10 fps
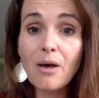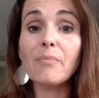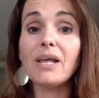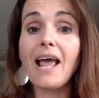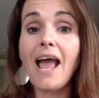
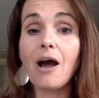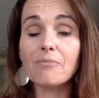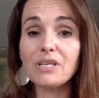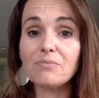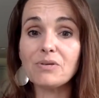but how
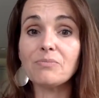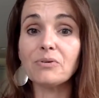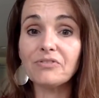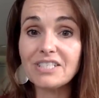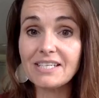many people
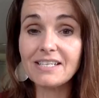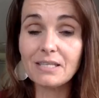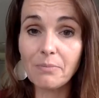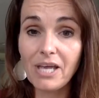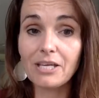visited
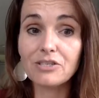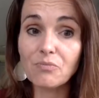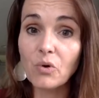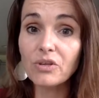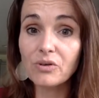the page
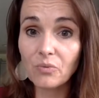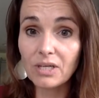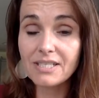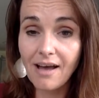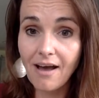more than
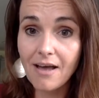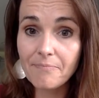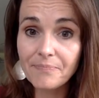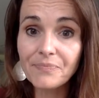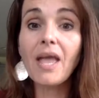one time
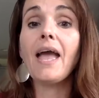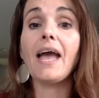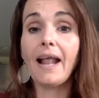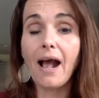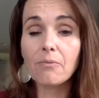
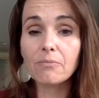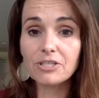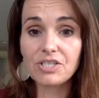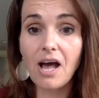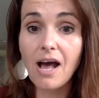and how
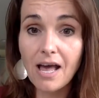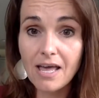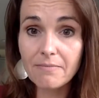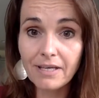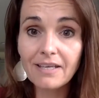much
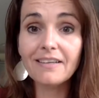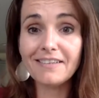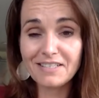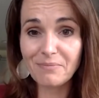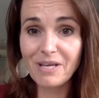time
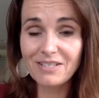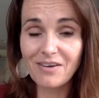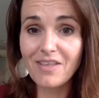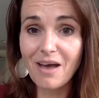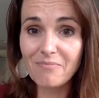they spent
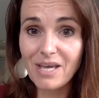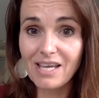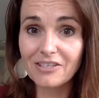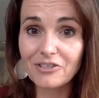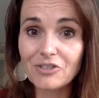on that page.